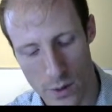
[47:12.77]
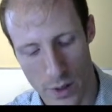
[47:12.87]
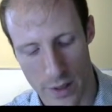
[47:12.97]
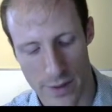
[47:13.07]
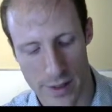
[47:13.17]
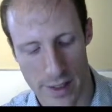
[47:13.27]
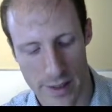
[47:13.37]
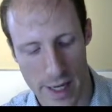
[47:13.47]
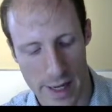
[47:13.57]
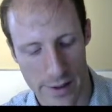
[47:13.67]
We're going to visit a
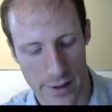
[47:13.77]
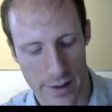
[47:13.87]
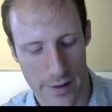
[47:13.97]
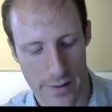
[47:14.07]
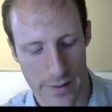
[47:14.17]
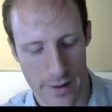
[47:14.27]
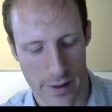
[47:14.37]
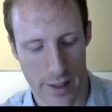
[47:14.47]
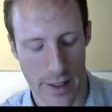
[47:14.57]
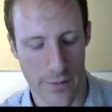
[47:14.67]
child,
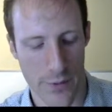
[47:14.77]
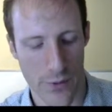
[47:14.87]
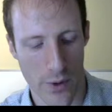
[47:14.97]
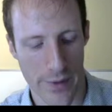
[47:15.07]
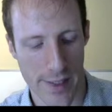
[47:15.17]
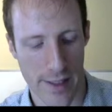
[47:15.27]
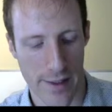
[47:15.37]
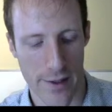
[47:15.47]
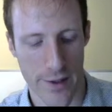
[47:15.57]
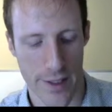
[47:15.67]
and then before visiting
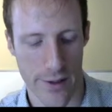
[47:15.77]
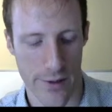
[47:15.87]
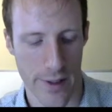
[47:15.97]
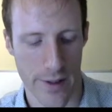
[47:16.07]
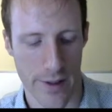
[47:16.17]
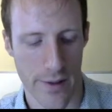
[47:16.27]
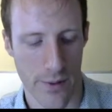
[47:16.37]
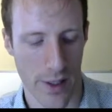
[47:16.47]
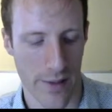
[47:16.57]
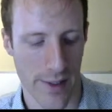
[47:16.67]
the other children,
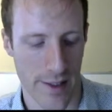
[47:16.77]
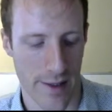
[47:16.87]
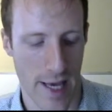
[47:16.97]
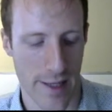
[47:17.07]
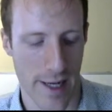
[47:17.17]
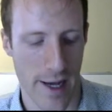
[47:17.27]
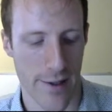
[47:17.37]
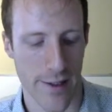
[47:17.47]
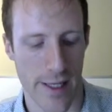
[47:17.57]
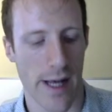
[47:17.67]
we're going to visit that
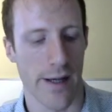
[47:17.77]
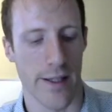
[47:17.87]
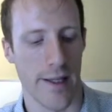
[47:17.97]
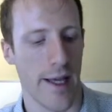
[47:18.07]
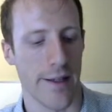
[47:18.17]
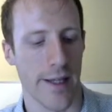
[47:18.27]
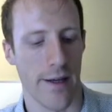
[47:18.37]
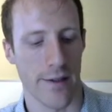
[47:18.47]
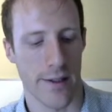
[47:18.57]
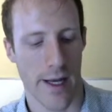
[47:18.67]
child's child and that
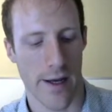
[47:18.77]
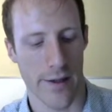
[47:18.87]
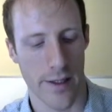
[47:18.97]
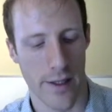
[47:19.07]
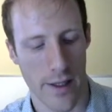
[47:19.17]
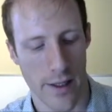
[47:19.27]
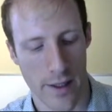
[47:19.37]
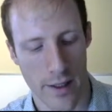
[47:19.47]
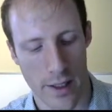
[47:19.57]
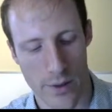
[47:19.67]
child's child.
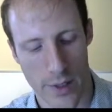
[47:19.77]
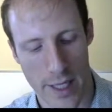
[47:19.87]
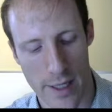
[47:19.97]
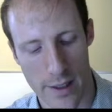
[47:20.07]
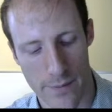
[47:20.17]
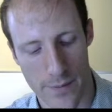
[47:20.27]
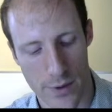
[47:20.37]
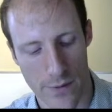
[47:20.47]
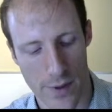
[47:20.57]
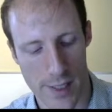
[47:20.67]
So we're going to end up
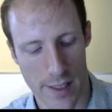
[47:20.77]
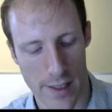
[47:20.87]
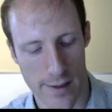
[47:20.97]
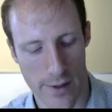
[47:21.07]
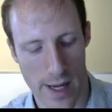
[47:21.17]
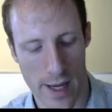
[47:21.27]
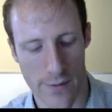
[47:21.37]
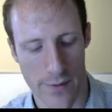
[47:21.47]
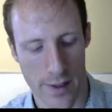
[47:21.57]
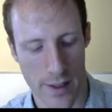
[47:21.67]
traversing this graph
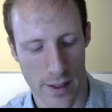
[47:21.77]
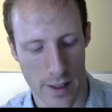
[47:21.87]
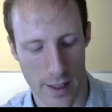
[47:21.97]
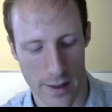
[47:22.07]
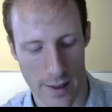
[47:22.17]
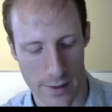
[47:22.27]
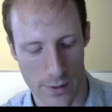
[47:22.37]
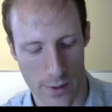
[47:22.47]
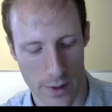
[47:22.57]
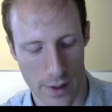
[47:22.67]
in this
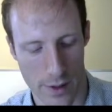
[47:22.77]
order.